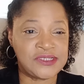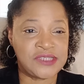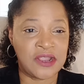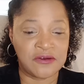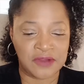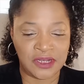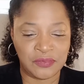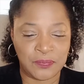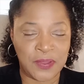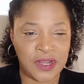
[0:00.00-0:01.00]
decorated
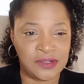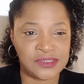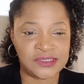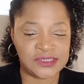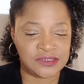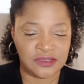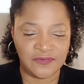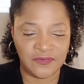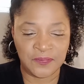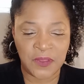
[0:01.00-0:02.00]
with petals and stuff.
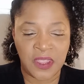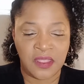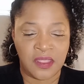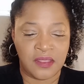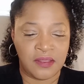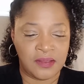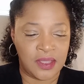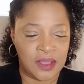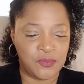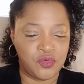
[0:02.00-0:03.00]

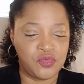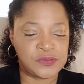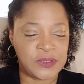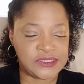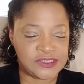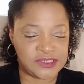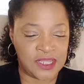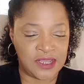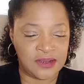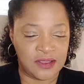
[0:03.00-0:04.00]
Usman
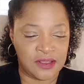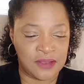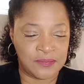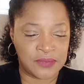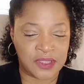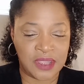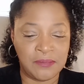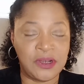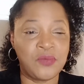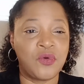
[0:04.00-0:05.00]
said
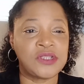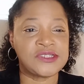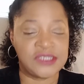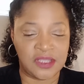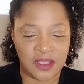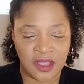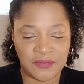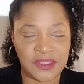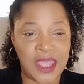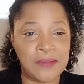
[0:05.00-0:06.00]
Kimberly wants the
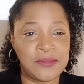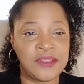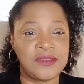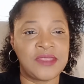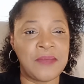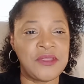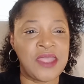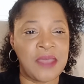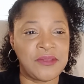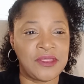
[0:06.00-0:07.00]
yummy
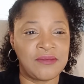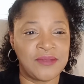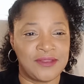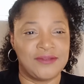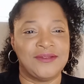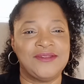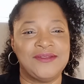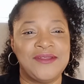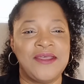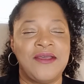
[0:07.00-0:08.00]
yummy.
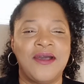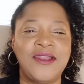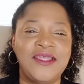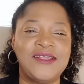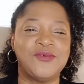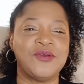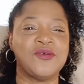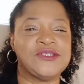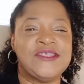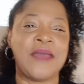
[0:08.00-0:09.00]
How did he go? He
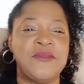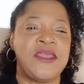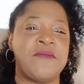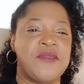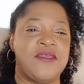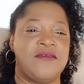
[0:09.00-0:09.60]
goes yummy yummy.